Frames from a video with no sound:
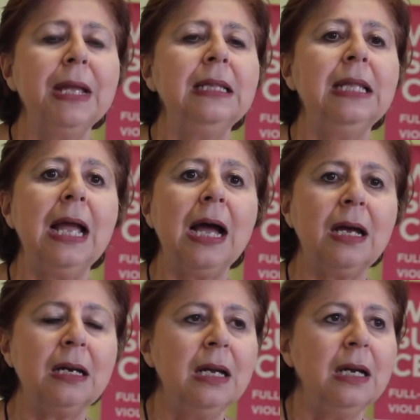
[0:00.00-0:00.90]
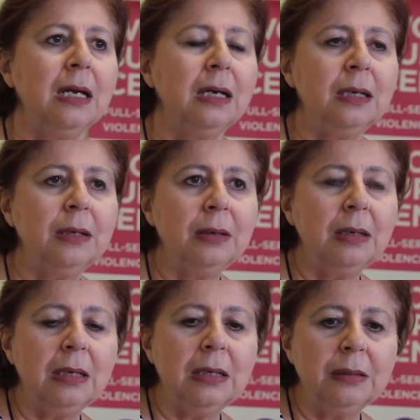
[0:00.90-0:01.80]
They are
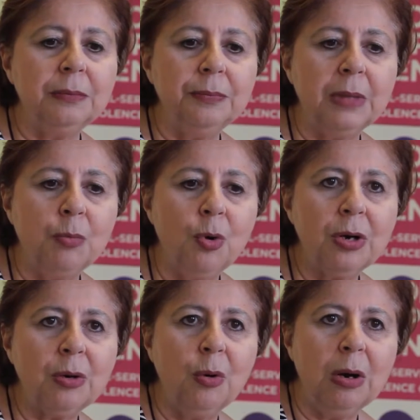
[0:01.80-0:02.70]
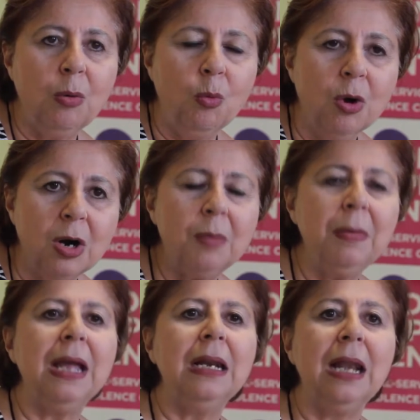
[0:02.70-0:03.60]
more warm
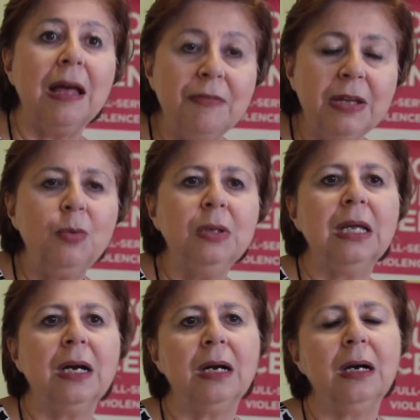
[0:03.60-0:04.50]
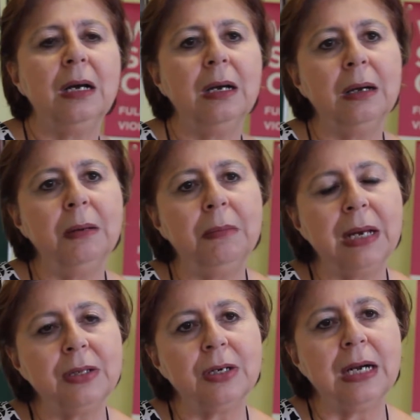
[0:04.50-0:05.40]
and loving with their
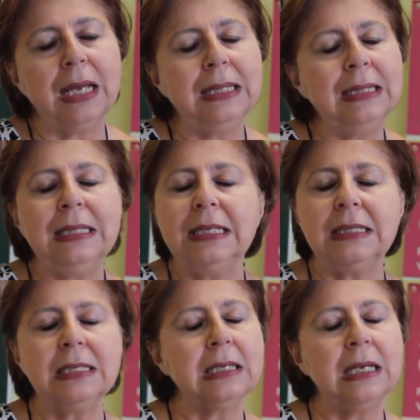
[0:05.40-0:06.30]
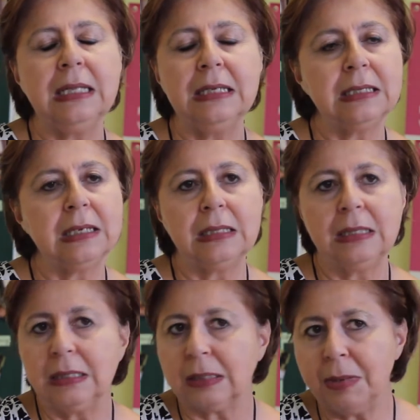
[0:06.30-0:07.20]
mother. And this is
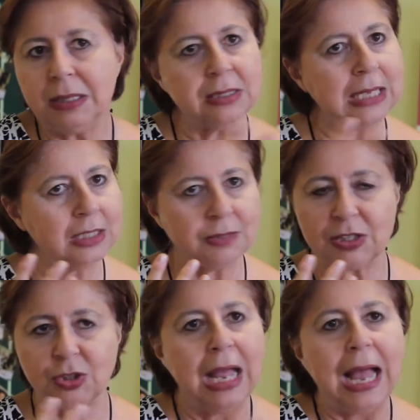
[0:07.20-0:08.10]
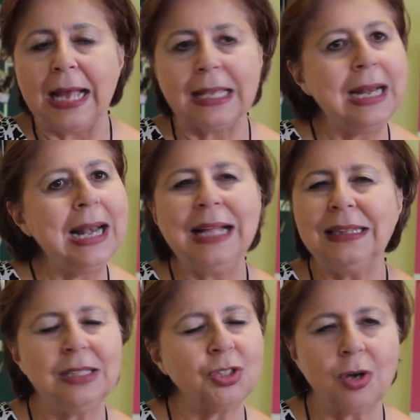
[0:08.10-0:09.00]
tremendous satisfaction. I cannot
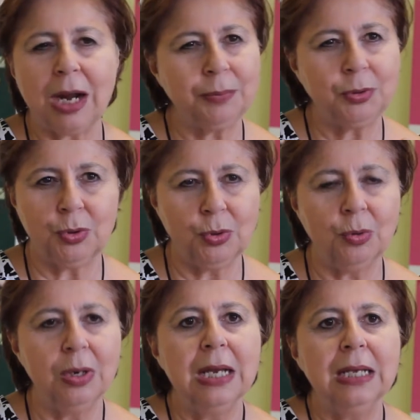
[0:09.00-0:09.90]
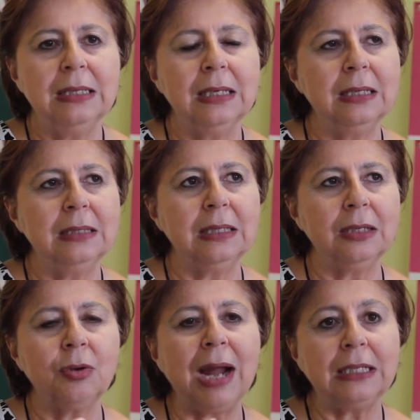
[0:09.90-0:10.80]
describe to you the
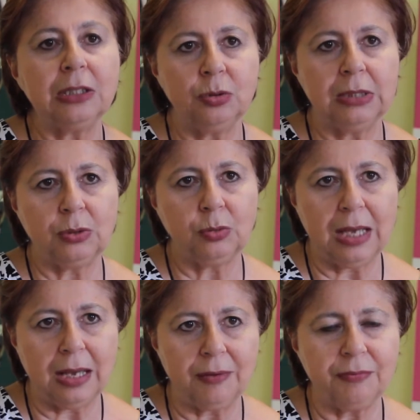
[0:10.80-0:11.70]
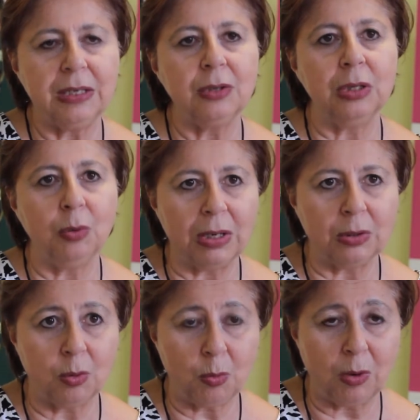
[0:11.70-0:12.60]
gratitude that we have on a
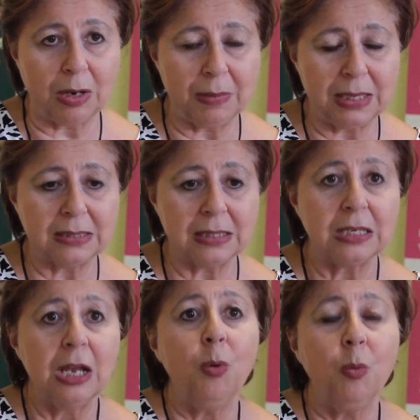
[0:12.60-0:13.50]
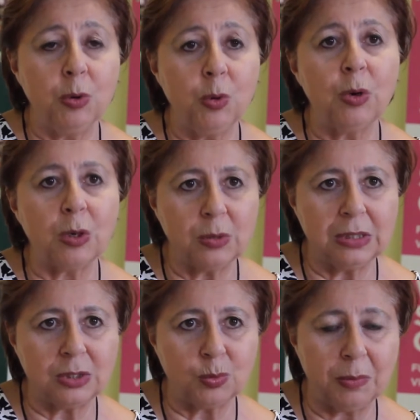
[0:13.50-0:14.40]
one-on-one basis when we work with
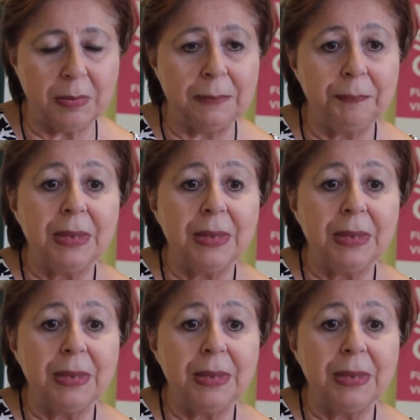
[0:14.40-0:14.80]
these women.